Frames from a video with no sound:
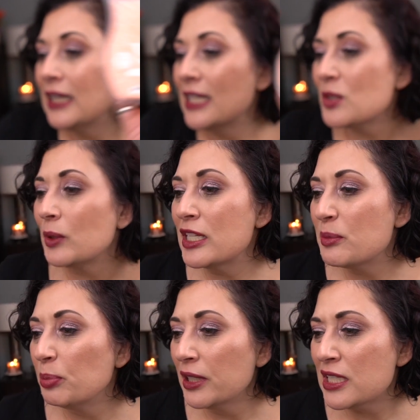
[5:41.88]
this one is
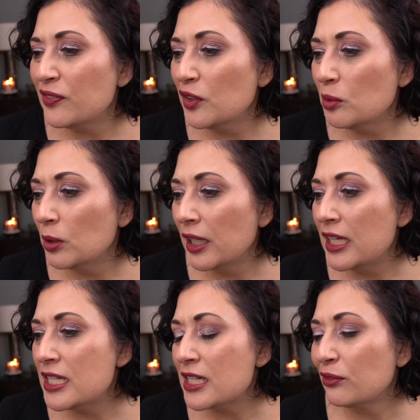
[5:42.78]
blissful
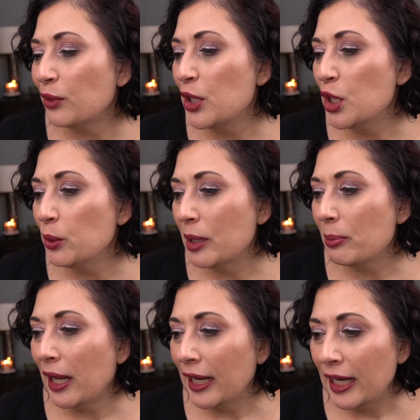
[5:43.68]
blend of renewing
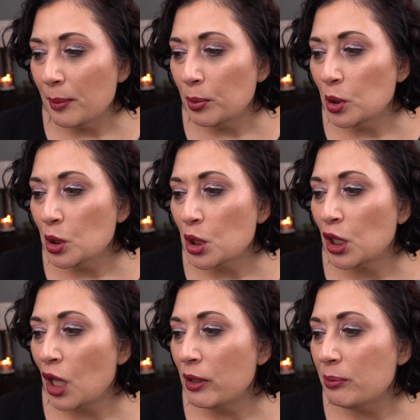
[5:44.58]
pineapple,
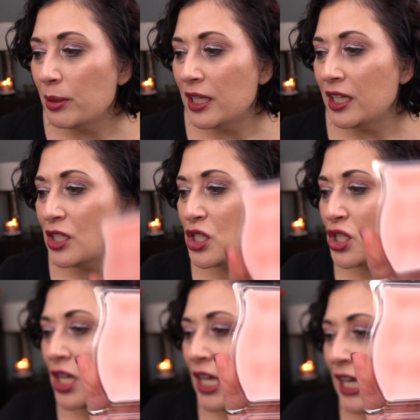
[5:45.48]
glowing peach,